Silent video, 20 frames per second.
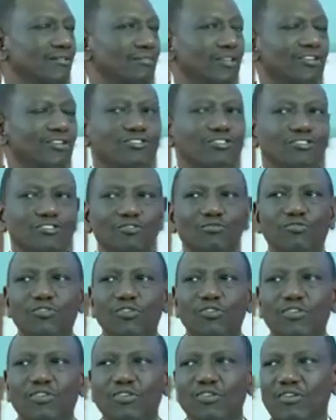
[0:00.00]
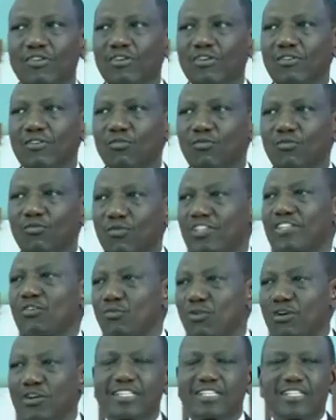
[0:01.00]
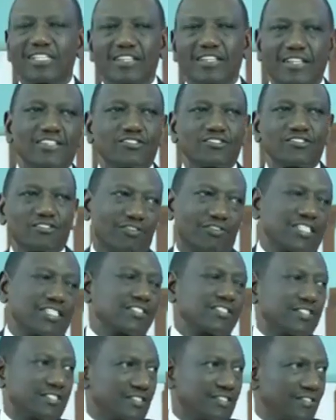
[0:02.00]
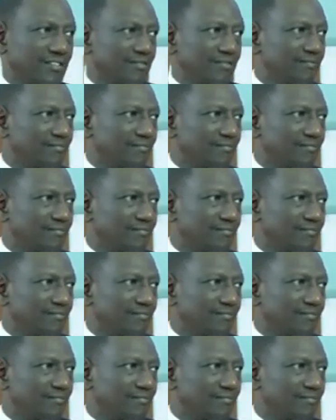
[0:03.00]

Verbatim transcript: because of what the world thinks of us.